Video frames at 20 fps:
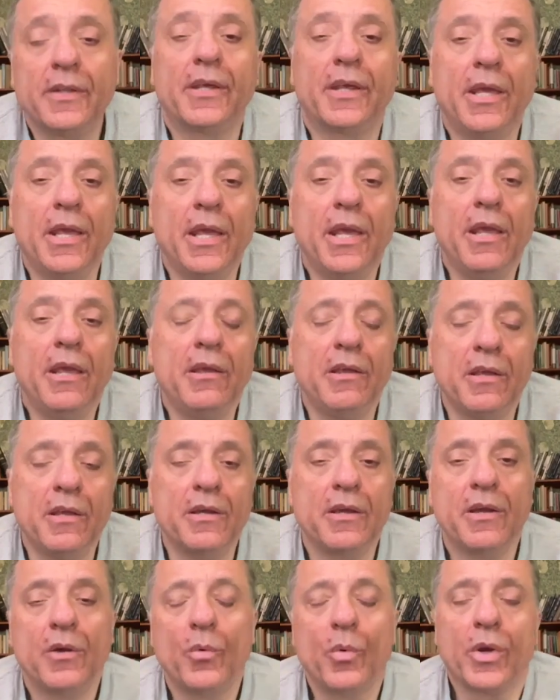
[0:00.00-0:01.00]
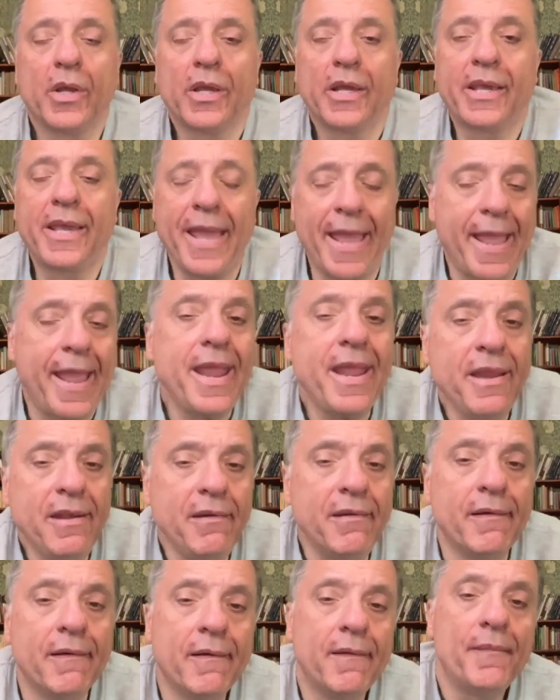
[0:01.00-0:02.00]
key
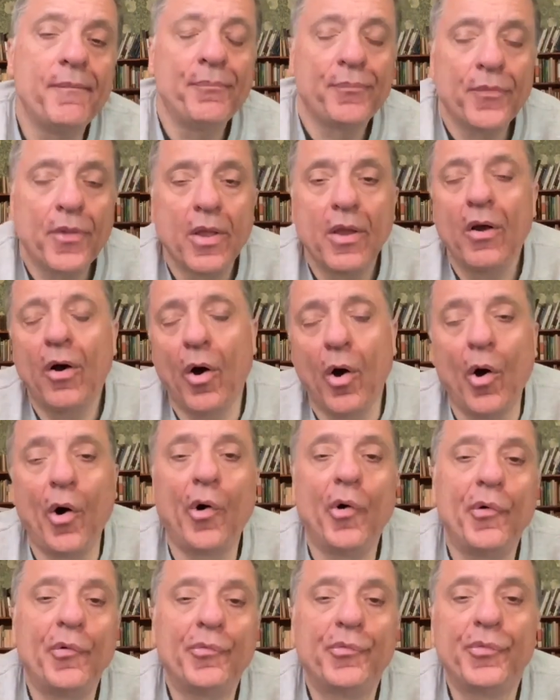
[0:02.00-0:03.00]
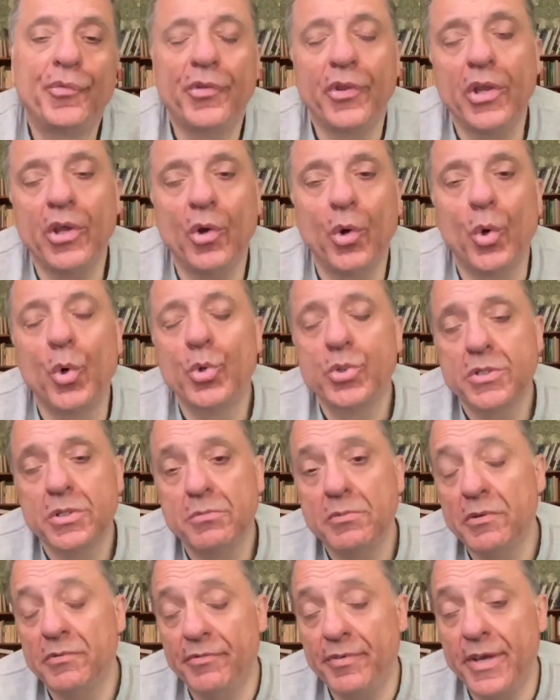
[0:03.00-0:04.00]
gain of the
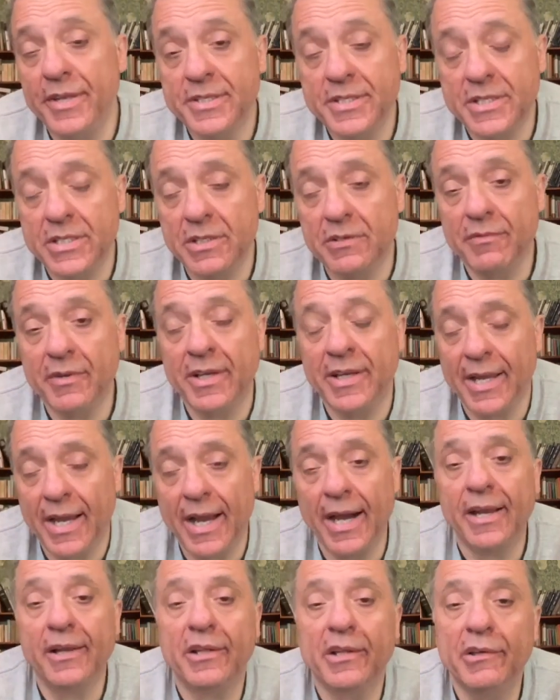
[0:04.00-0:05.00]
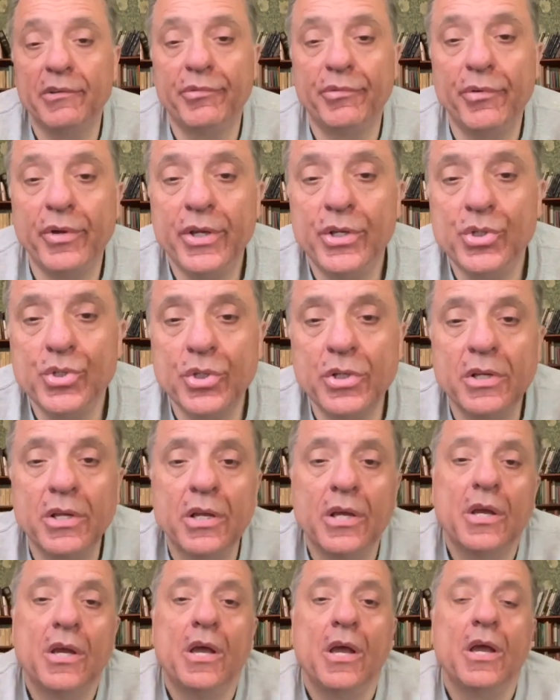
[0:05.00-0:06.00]
autumn offensive in Kharkiv region,
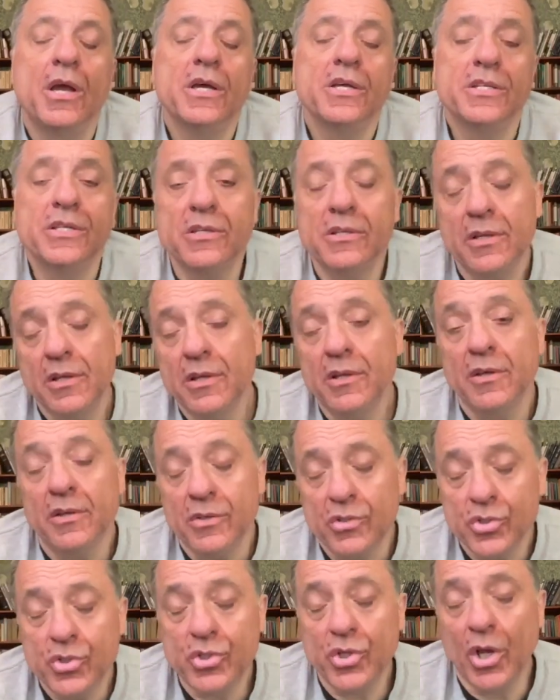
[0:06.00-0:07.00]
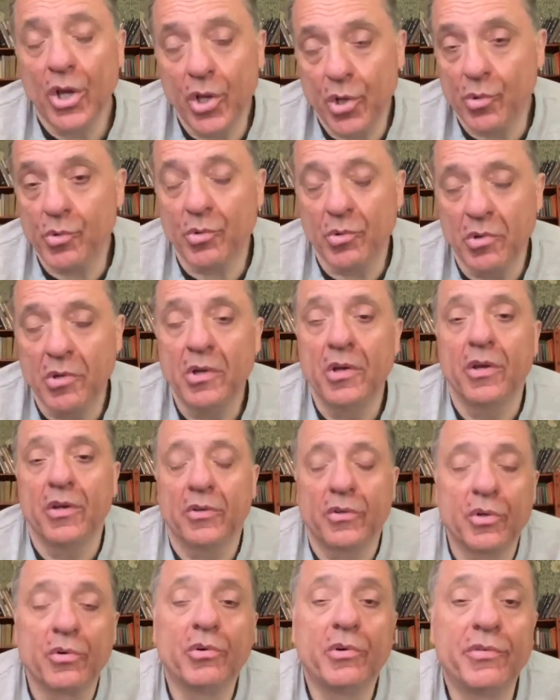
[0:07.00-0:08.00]
so
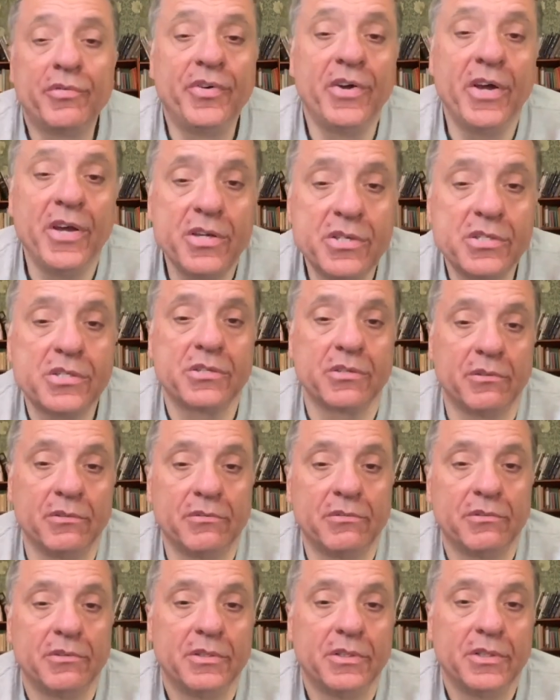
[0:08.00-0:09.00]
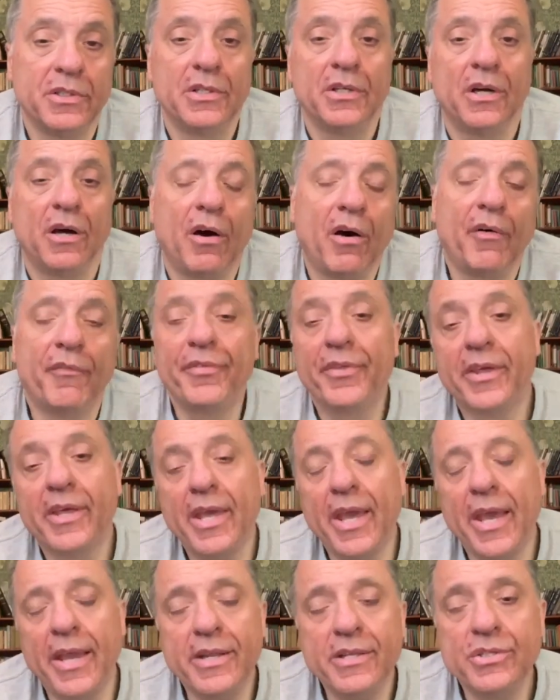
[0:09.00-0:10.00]
the reversal of the
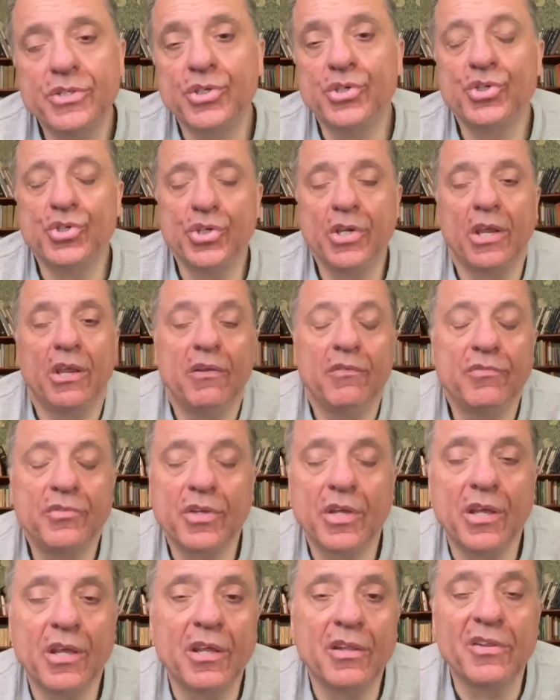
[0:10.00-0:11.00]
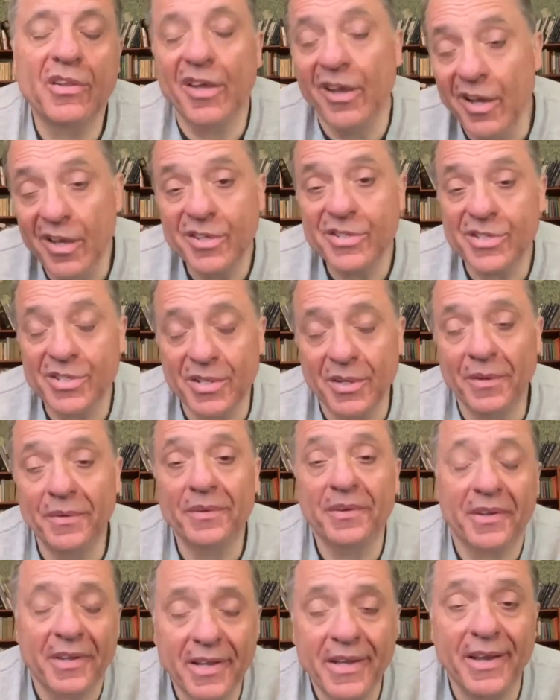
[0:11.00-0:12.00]
gains achieved in the Kherson
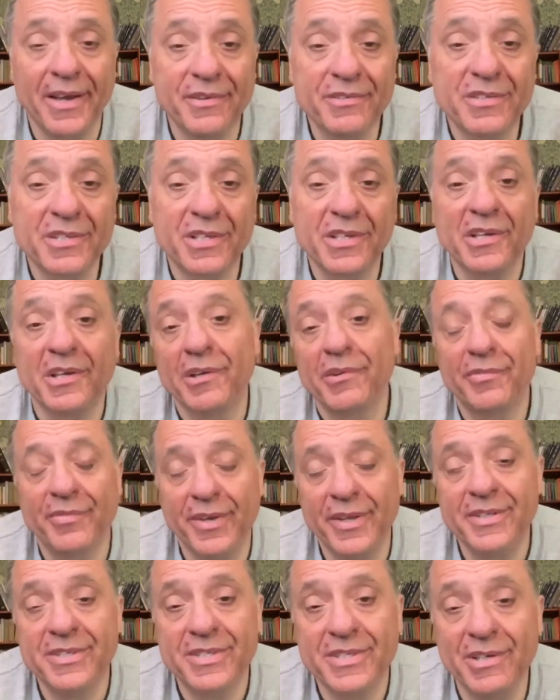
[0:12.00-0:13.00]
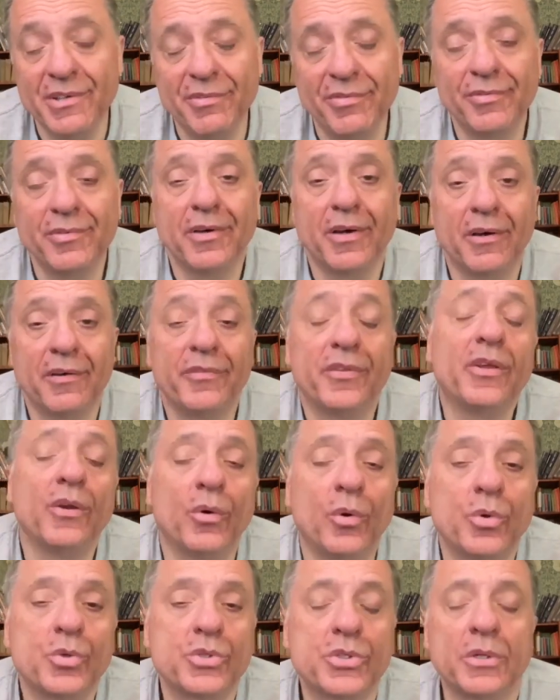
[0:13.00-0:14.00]
counter-offensive of the
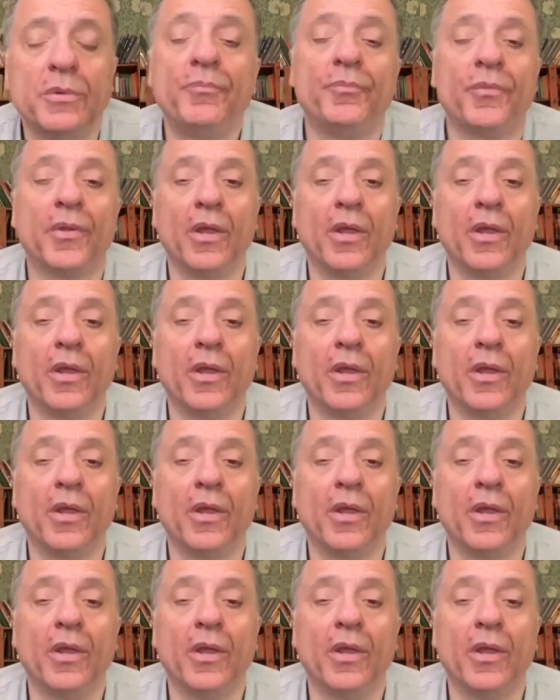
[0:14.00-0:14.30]
autumn